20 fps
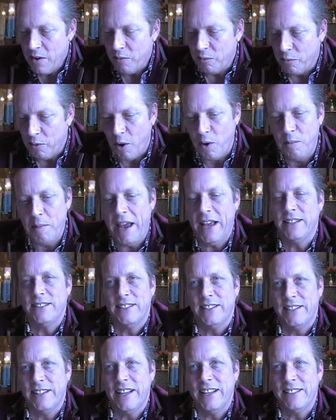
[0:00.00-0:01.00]

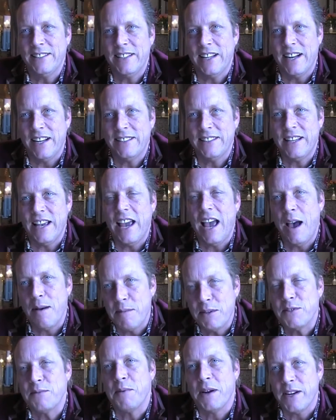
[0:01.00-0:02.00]
romance in this, and I say, how
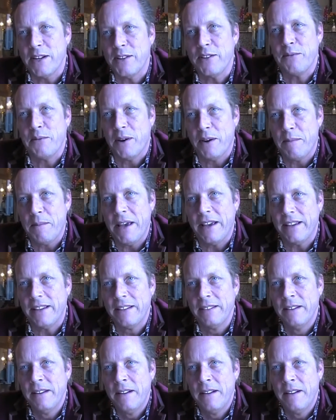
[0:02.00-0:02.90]
much money do you want to make?